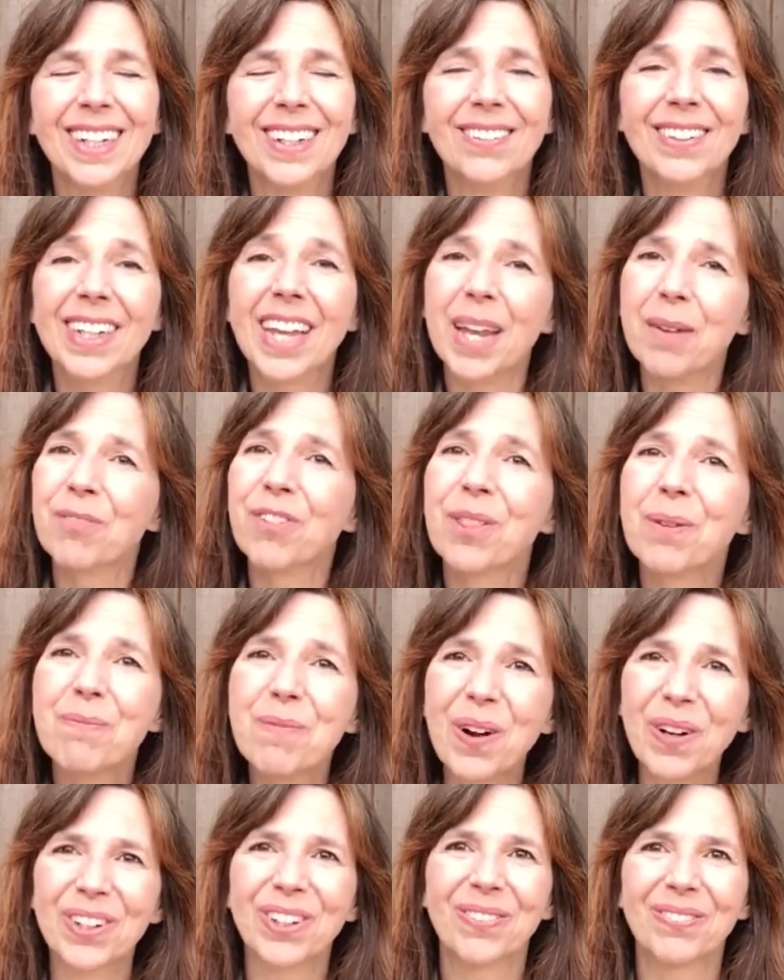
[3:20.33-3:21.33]
we came for the
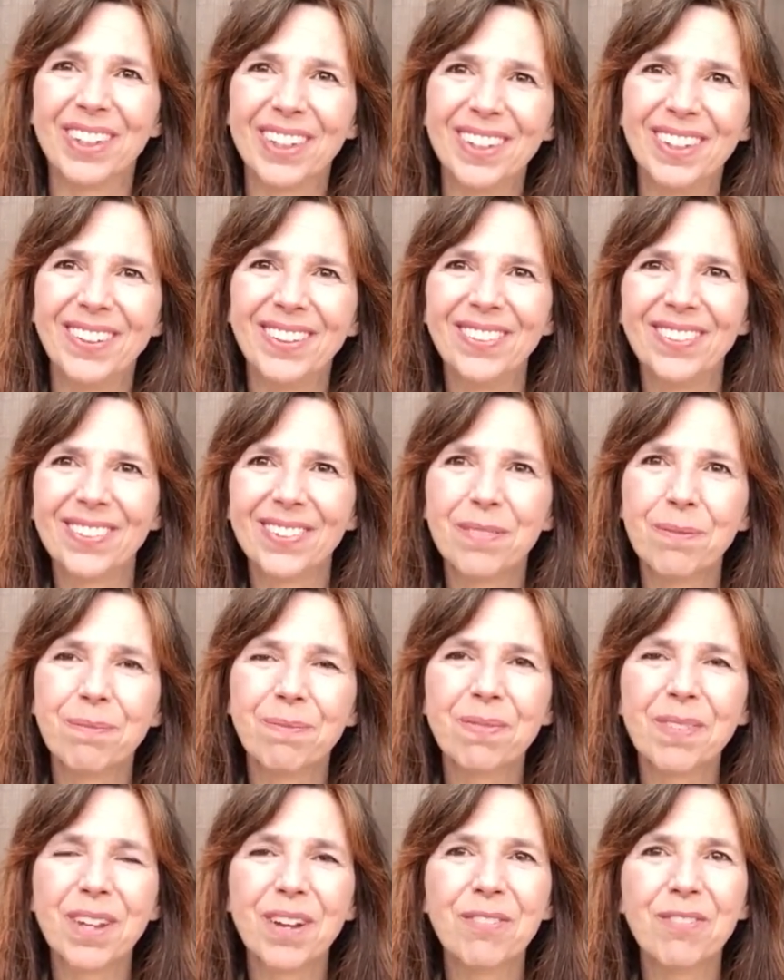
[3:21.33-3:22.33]
marshmallows,
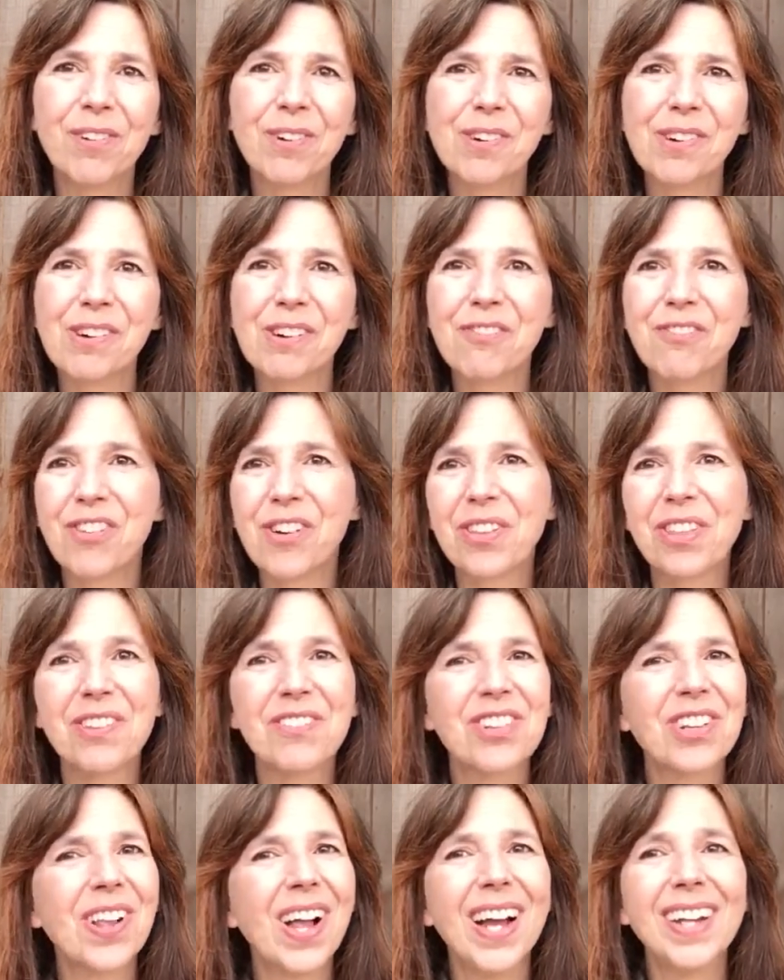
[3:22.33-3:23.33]
for 4th
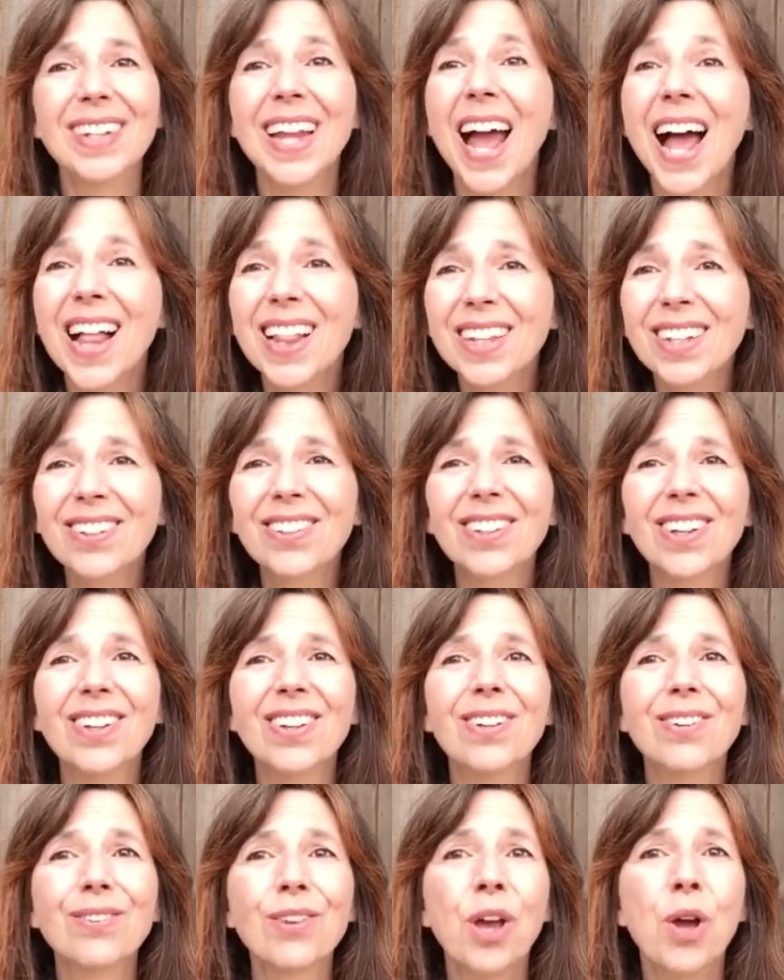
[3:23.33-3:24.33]
of July talent
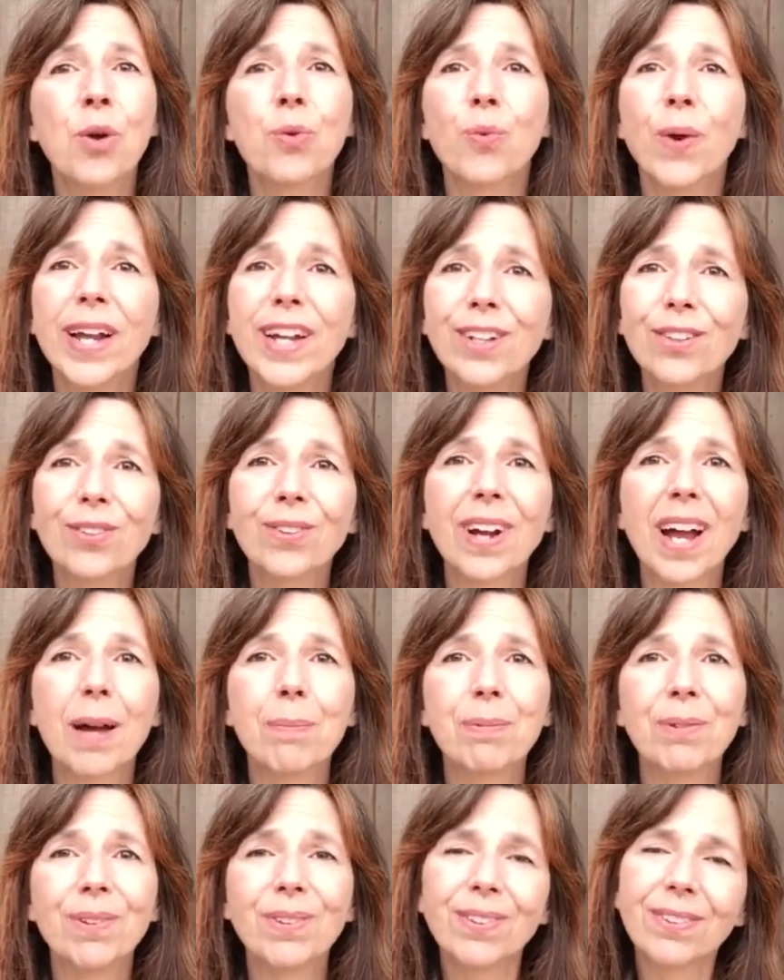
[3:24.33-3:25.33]
shows, ranger
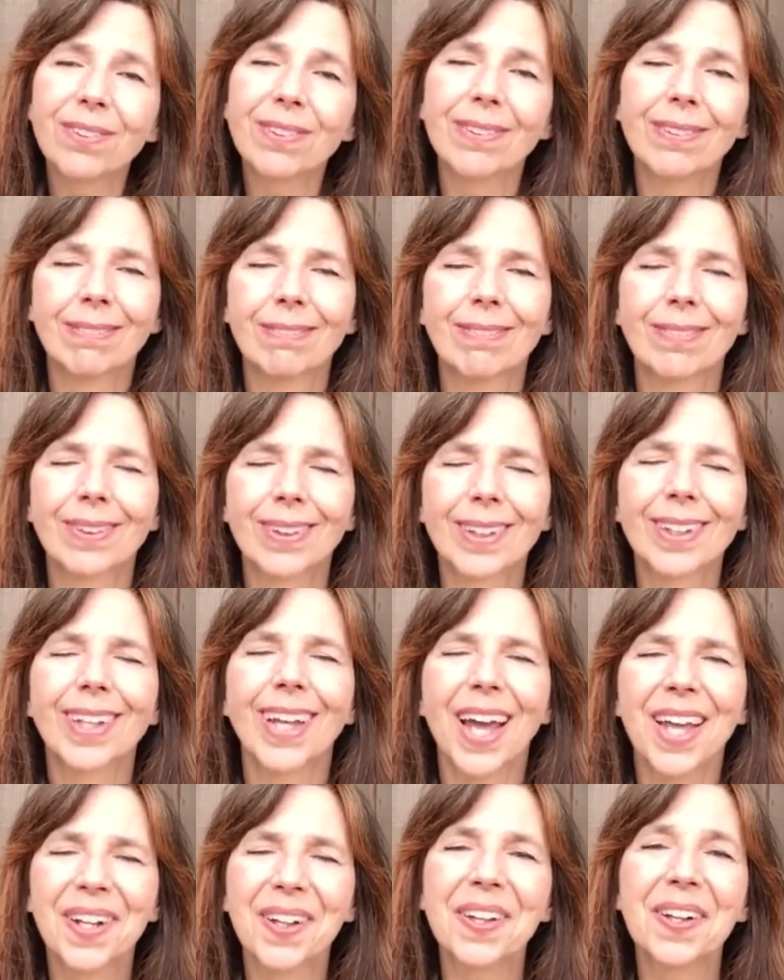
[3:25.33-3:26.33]
apples,
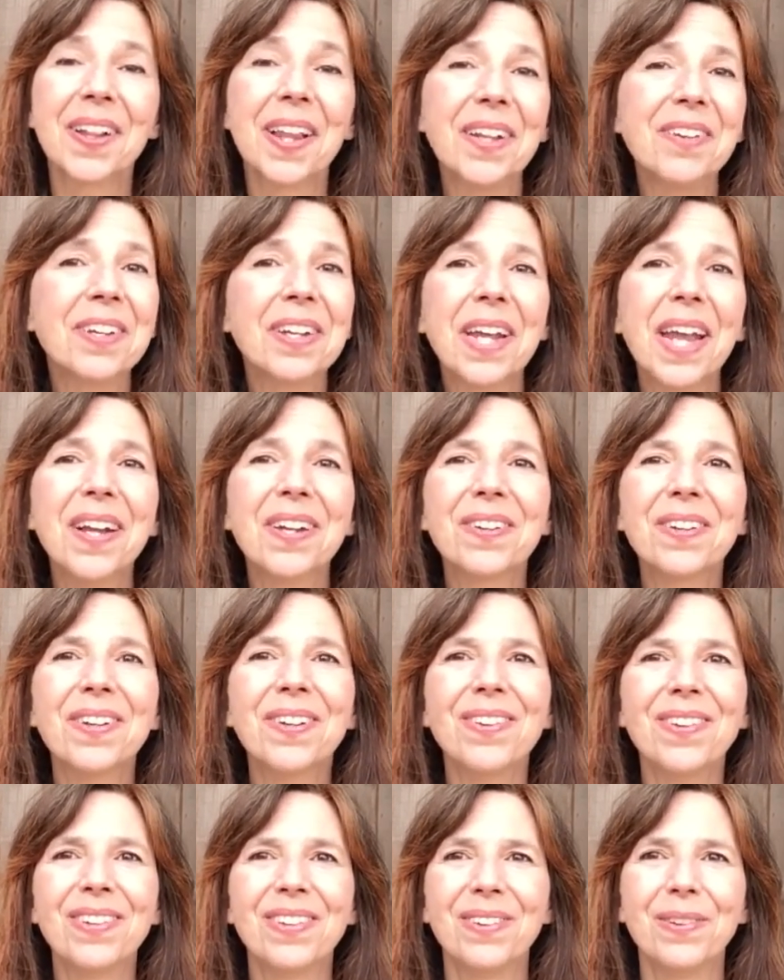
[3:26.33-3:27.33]
and a little
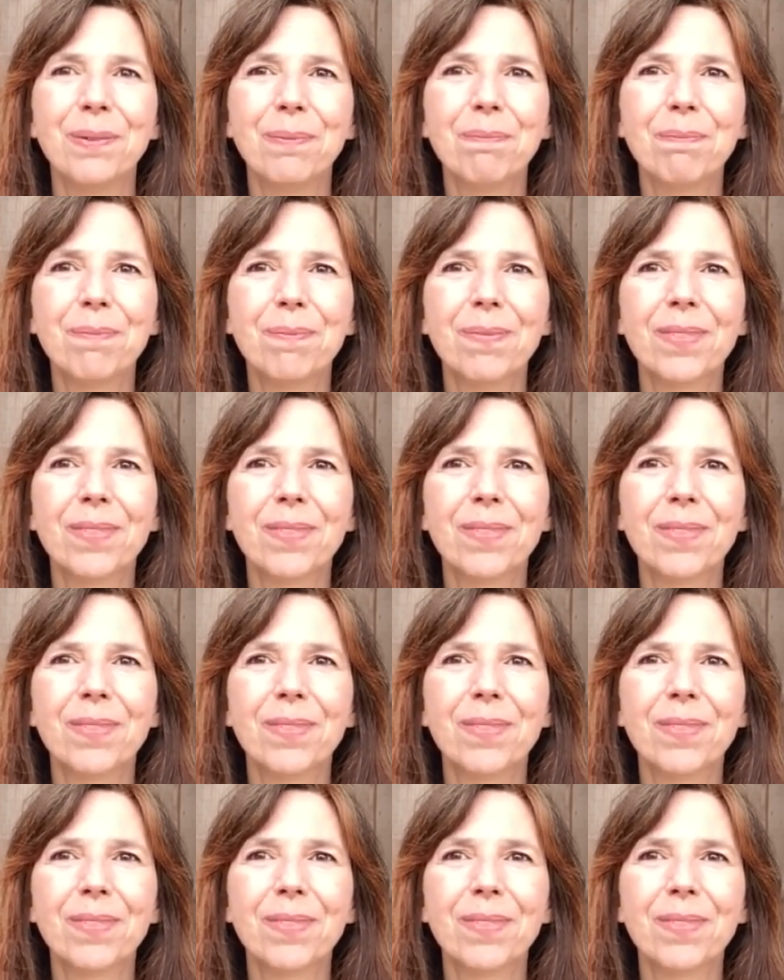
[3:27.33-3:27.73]
education too.